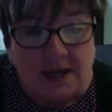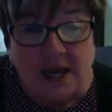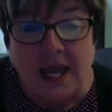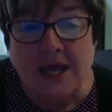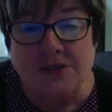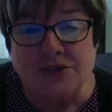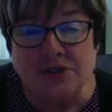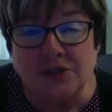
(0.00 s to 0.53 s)

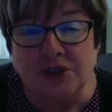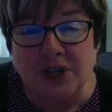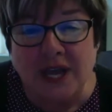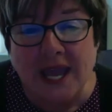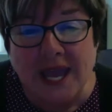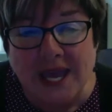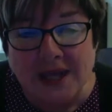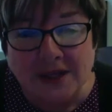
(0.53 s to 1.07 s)
As you look
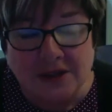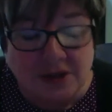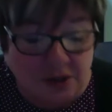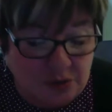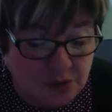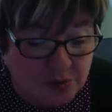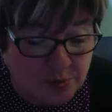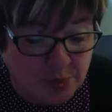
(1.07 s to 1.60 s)
ahead at the
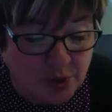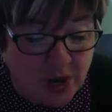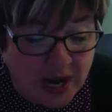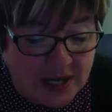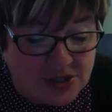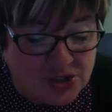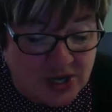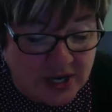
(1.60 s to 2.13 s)
group
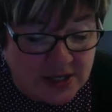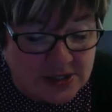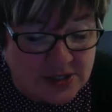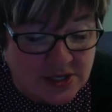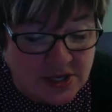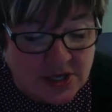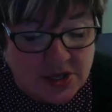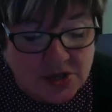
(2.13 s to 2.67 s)
project,
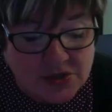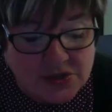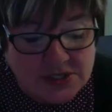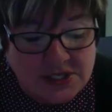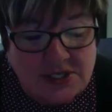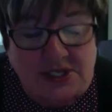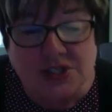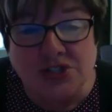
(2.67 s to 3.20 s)
you
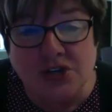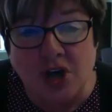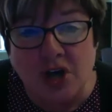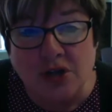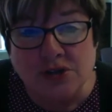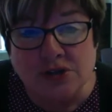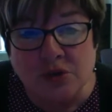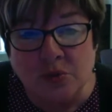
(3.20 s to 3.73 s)
see that you
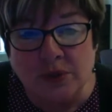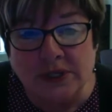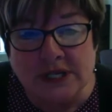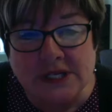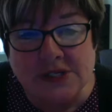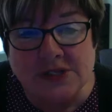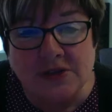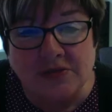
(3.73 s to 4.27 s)
also will
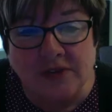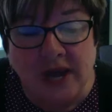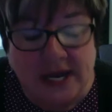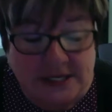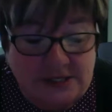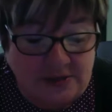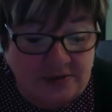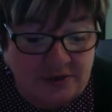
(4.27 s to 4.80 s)
need to
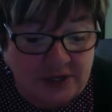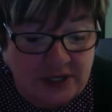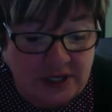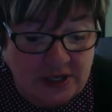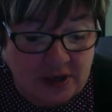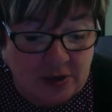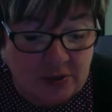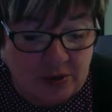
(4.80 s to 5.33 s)
find a
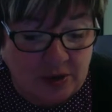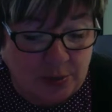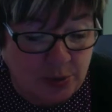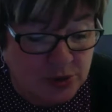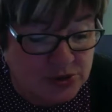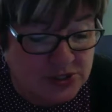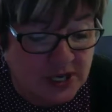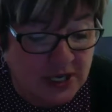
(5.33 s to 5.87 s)
video that
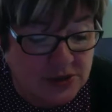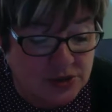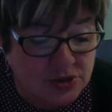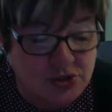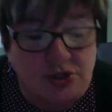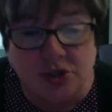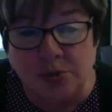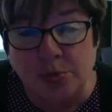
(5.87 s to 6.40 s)
pertains
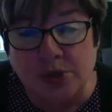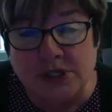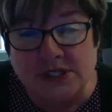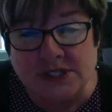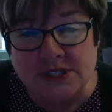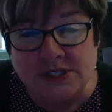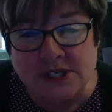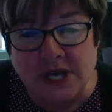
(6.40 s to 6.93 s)
to your
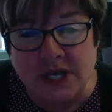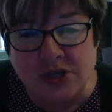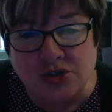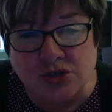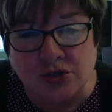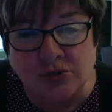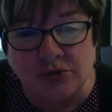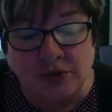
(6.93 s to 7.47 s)

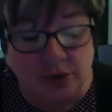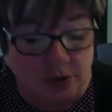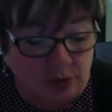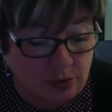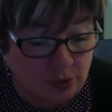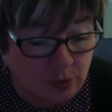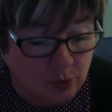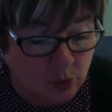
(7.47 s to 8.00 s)
presentation for
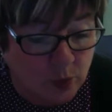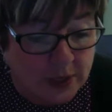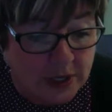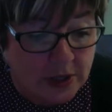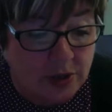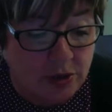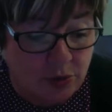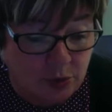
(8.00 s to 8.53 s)
week
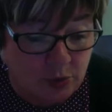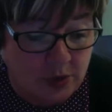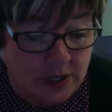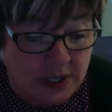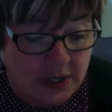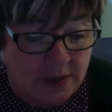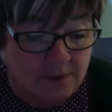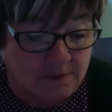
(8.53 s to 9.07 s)

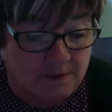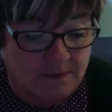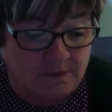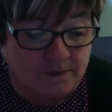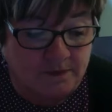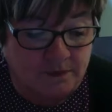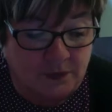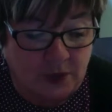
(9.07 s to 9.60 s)
3.
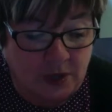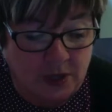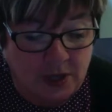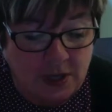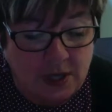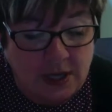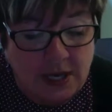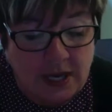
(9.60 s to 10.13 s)

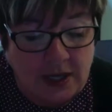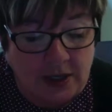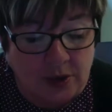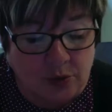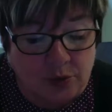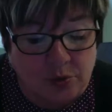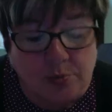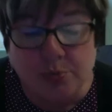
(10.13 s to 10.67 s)
And a
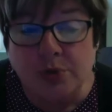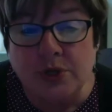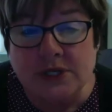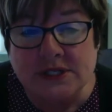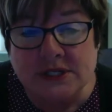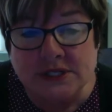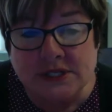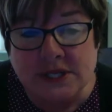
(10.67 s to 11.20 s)
group
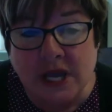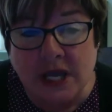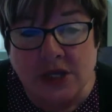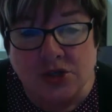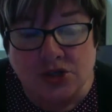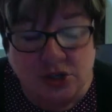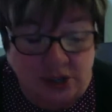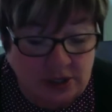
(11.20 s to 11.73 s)

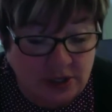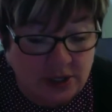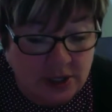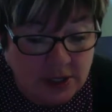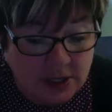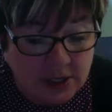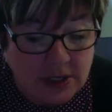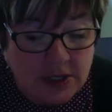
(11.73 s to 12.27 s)
presentation
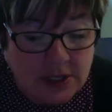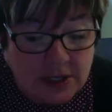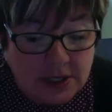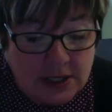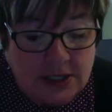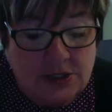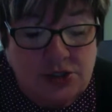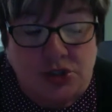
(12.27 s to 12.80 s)

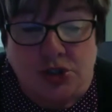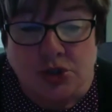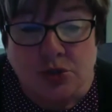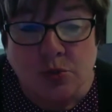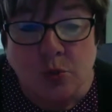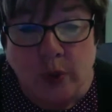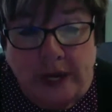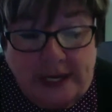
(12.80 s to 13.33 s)
is due
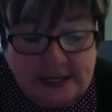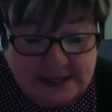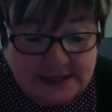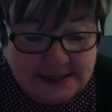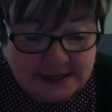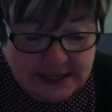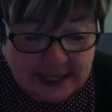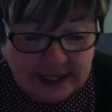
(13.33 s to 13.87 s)
week
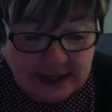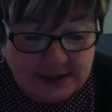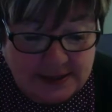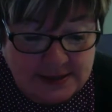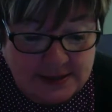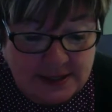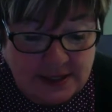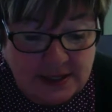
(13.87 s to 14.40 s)

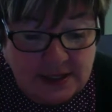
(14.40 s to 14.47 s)
6.